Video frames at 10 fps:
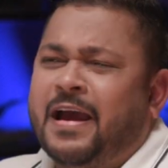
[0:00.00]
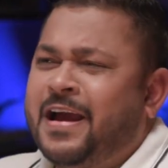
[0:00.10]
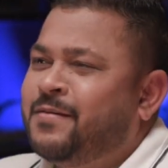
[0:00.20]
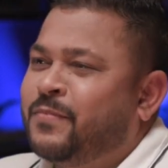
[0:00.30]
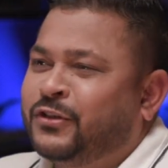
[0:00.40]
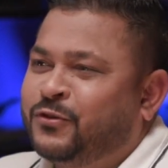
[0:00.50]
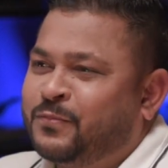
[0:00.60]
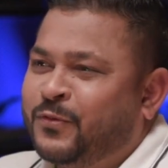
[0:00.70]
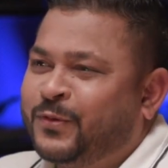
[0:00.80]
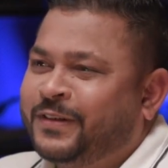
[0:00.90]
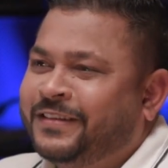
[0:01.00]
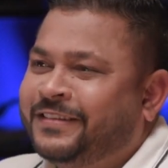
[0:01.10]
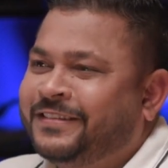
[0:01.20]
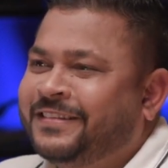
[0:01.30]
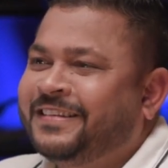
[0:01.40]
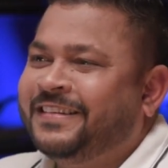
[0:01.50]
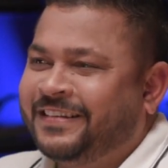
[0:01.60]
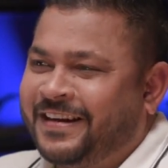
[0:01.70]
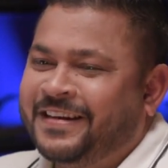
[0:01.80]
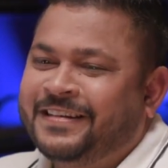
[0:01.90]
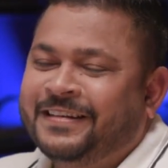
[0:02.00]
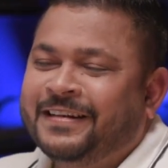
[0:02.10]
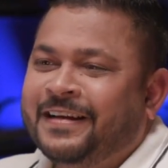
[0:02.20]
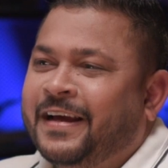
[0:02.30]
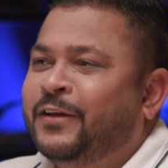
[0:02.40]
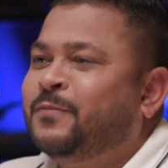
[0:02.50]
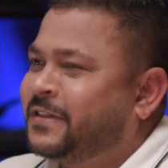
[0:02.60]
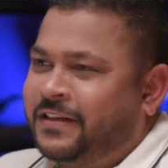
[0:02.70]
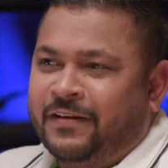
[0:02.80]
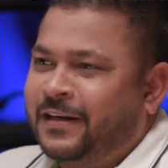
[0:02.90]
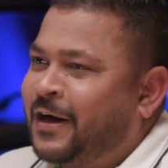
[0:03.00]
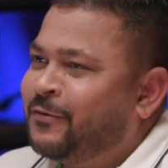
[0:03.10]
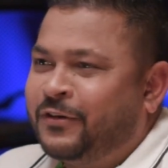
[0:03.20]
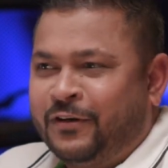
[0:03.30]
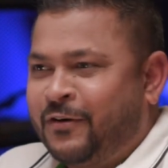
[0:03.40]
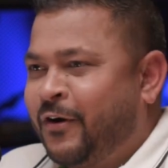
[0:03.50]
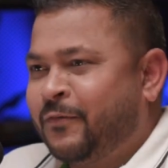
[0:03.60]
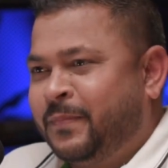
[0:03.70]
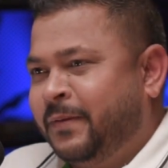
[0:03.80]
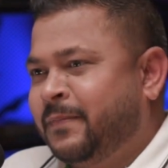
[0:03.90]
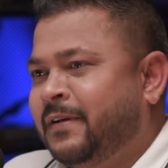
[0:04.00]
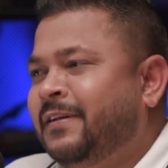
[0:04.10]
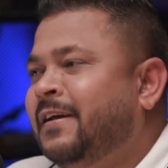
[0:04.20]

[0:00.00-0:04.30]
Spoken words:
and much more. Right? You must have encountered a lot of people.